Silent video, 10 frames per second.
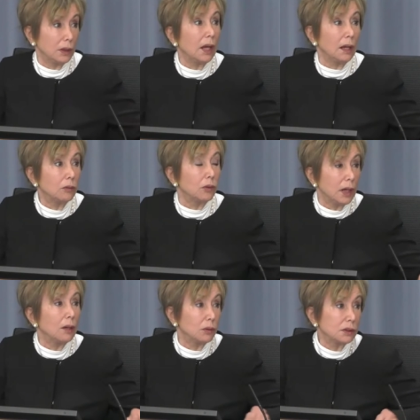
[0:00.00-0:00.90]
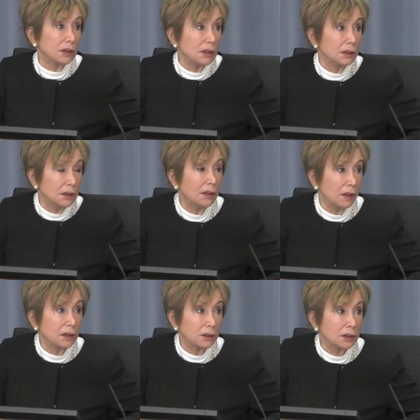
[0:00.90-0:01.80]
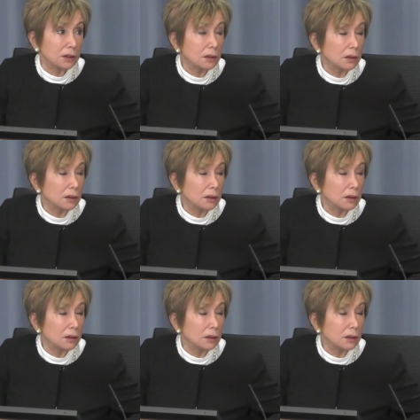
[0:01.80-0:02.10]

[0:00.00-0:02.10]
when I, when I was a director.